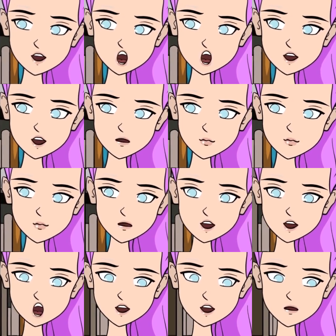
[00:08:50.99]
When Mom
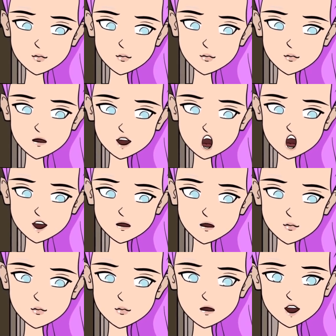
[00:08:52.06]
finally woke up and
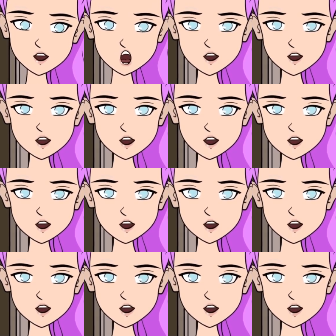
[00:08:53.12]
left for the